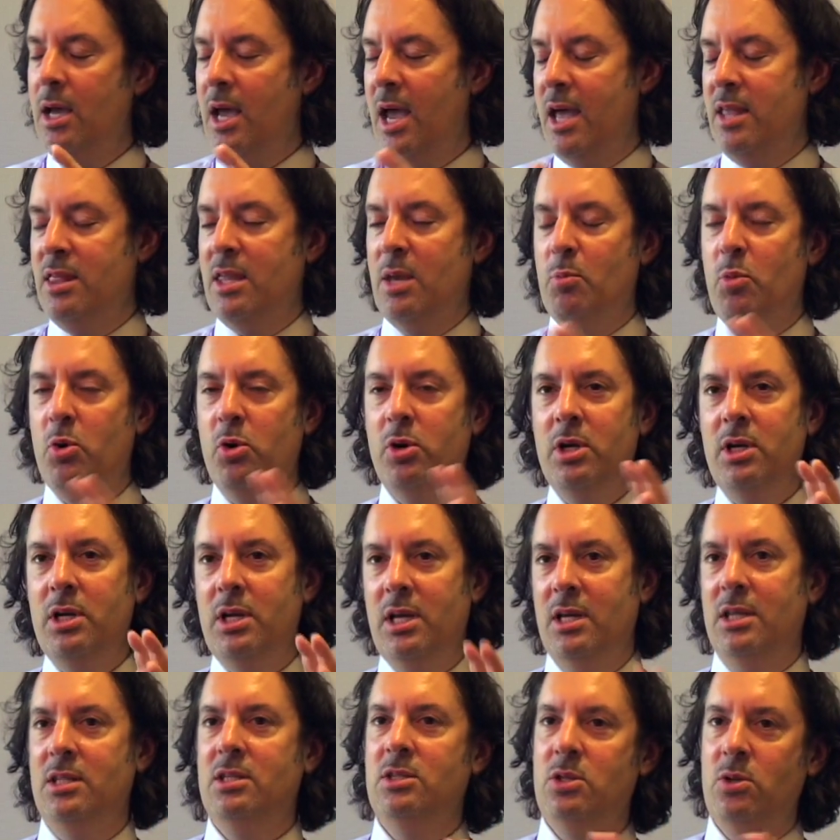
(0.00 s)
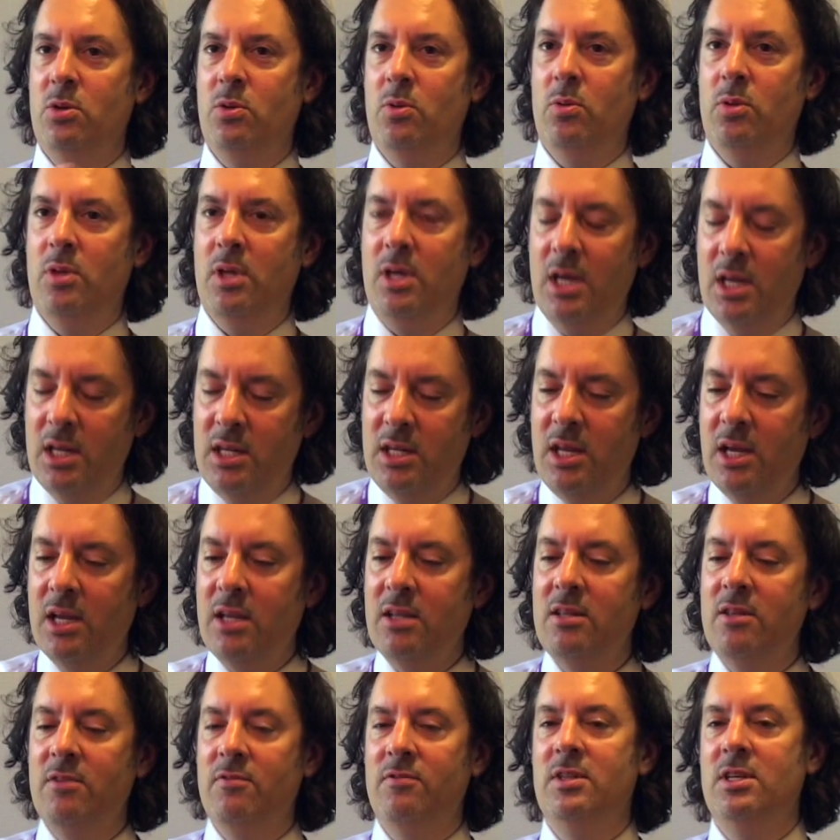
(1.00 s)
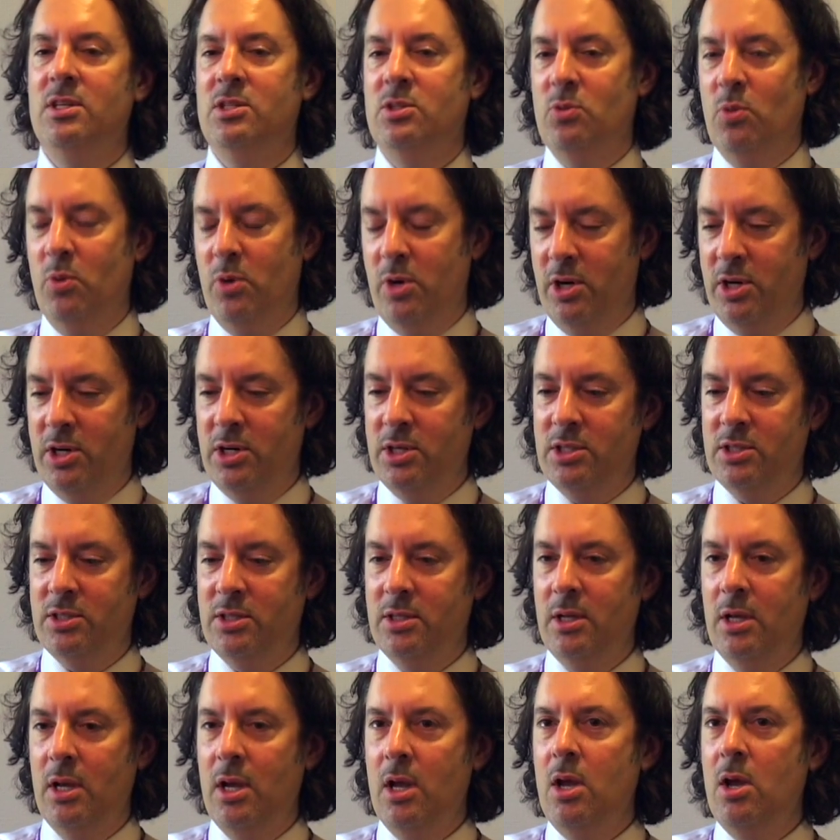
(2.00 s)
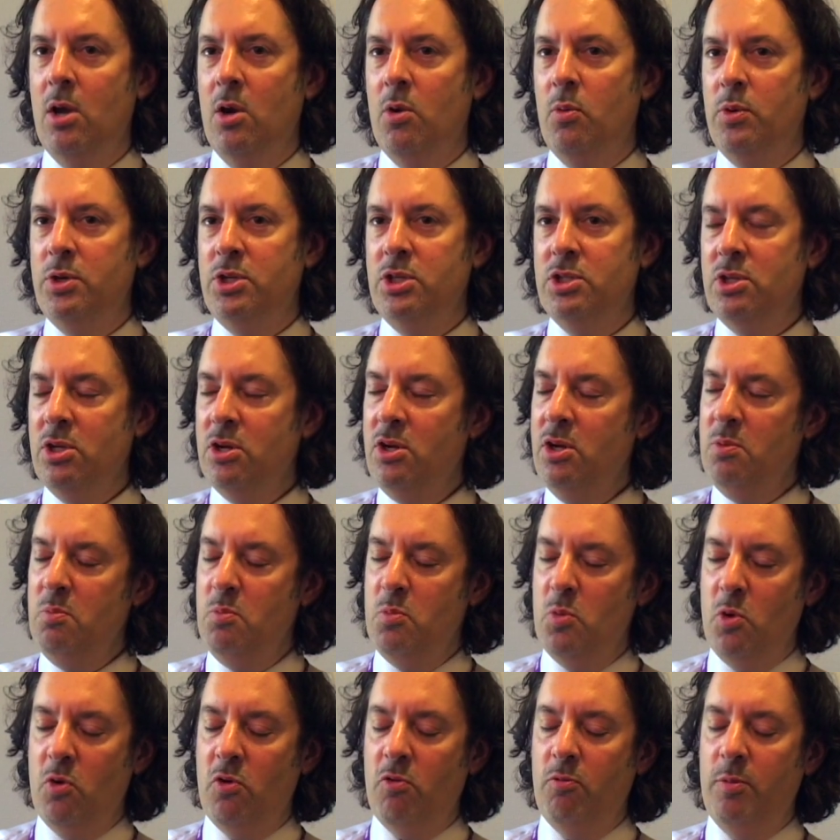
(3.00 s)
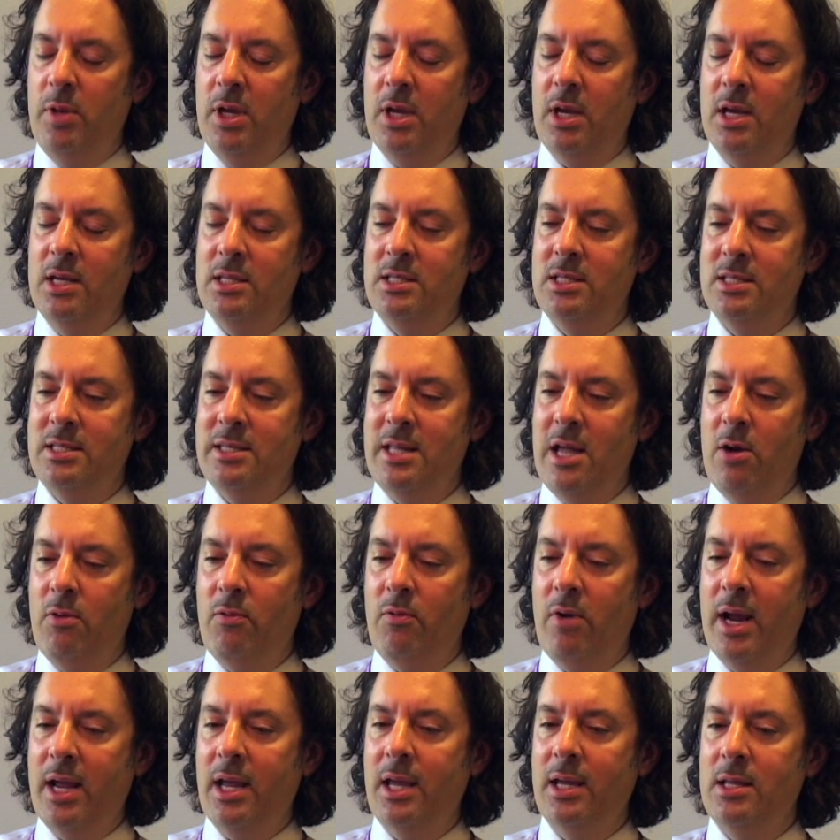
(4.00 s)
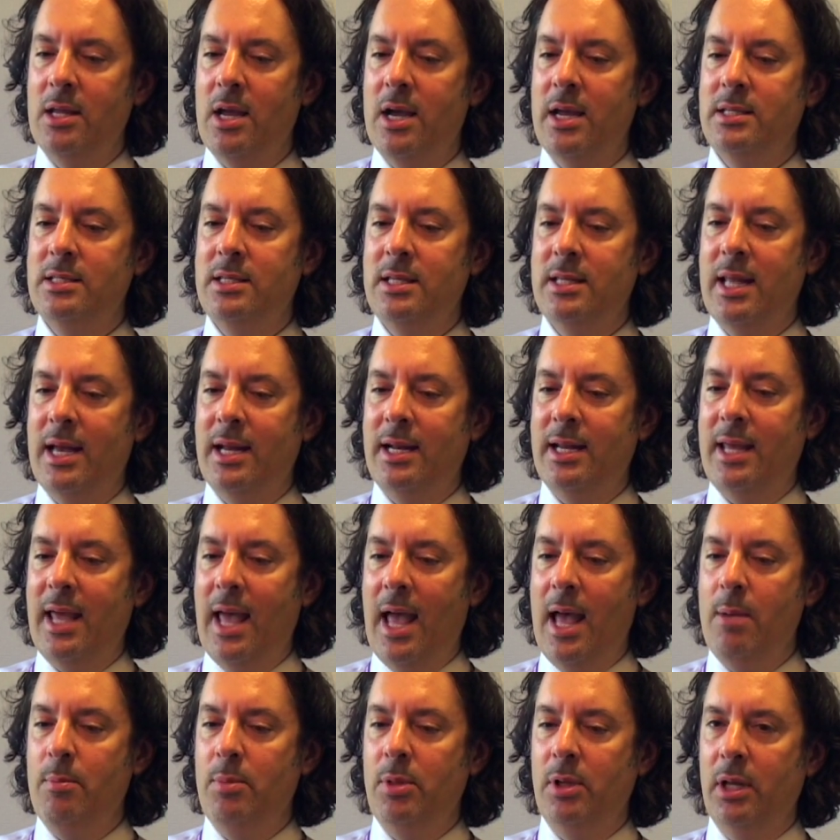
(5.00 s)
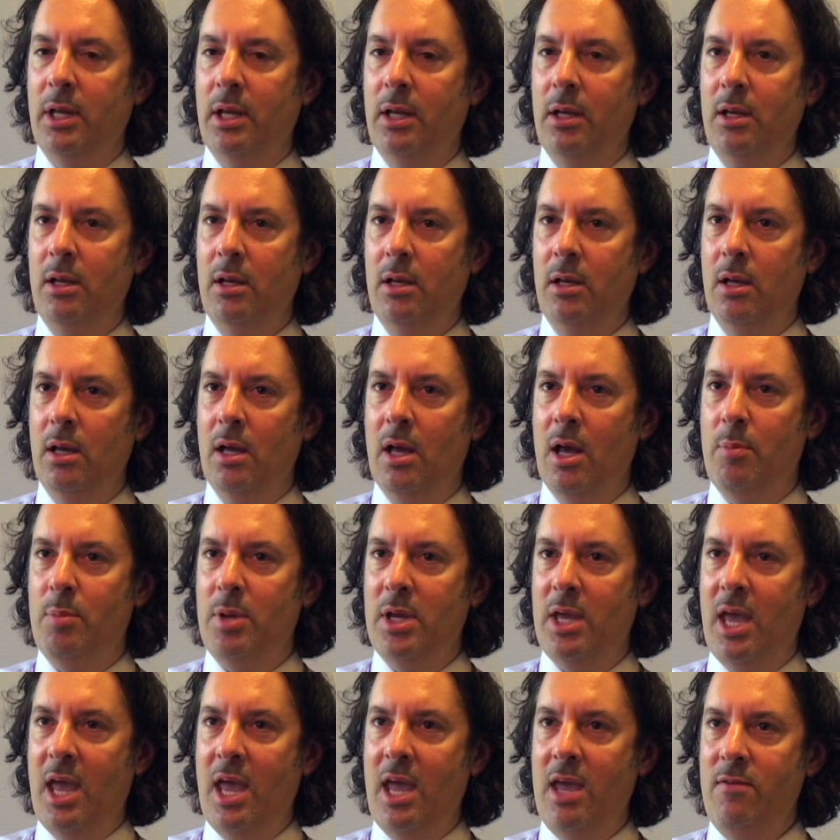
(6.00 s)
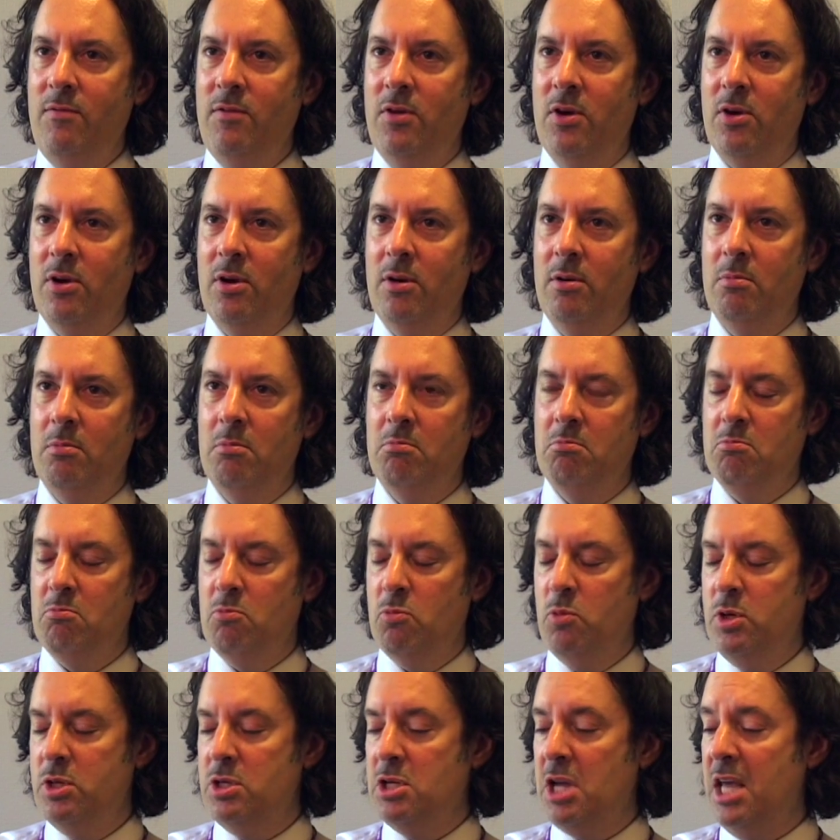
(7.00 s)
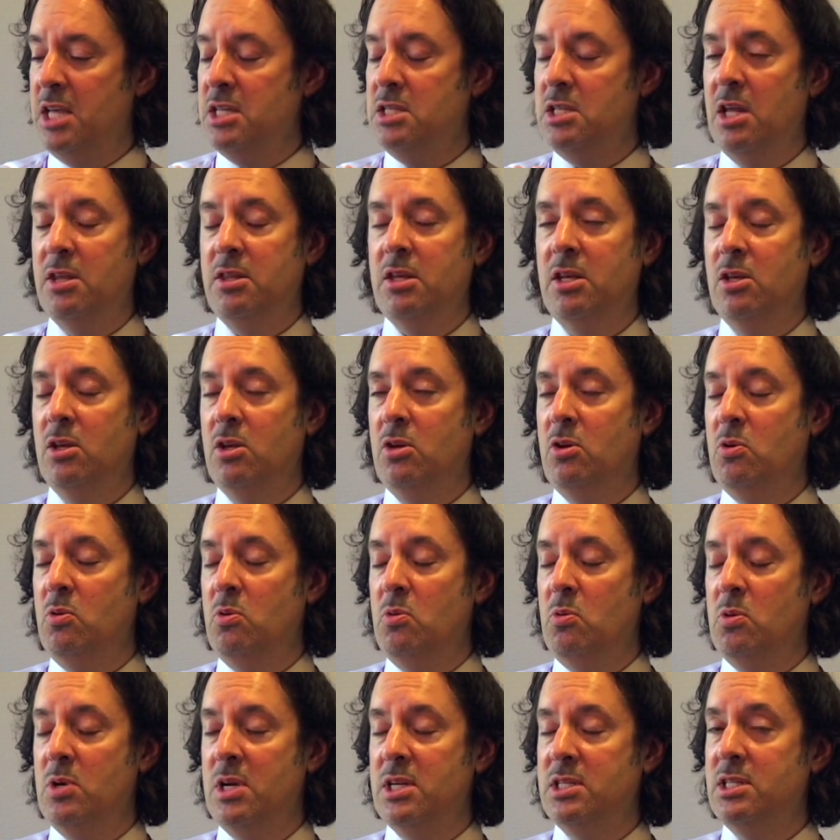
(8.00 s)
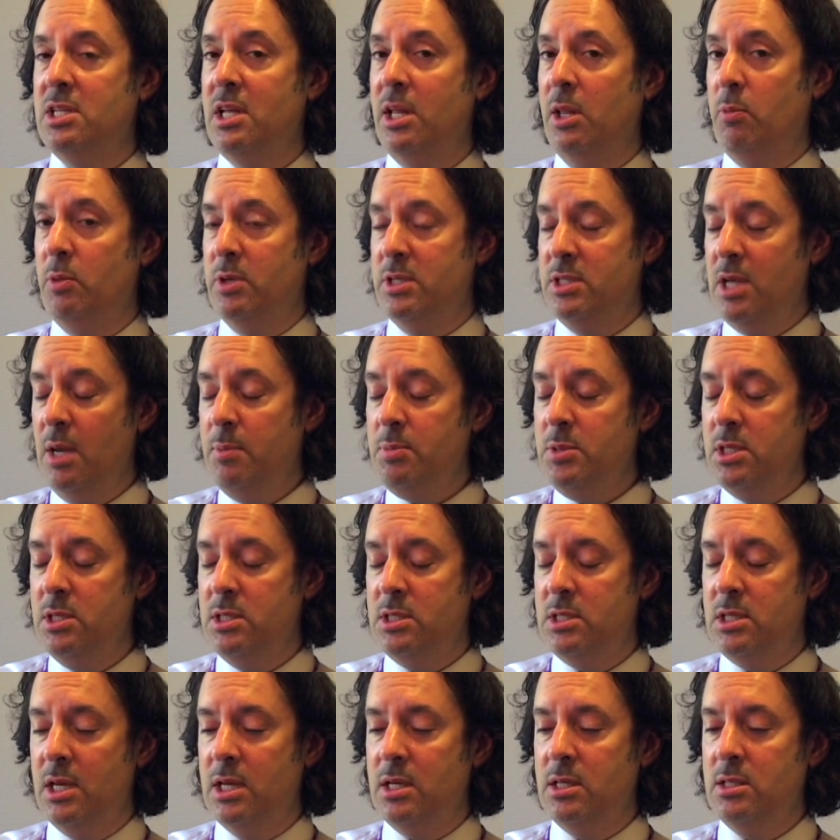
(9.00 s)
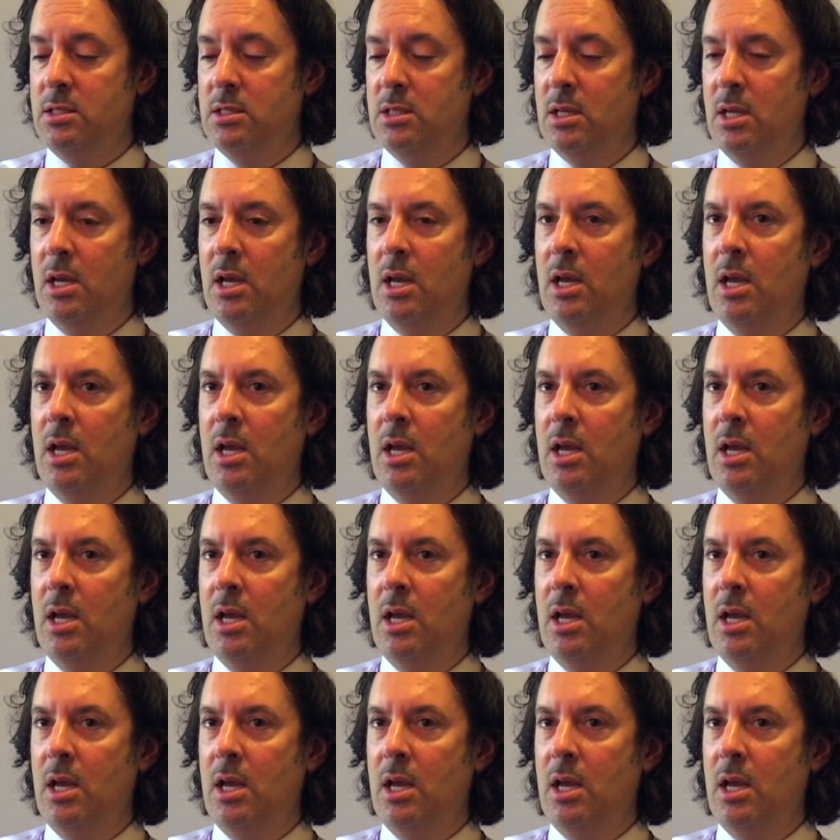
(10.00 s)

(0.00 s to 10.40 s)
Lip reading: And they put it into the addictive disorders, which is a good move because it's now recognizing that gambling, a behavior which has nothing to do necessarily with substances,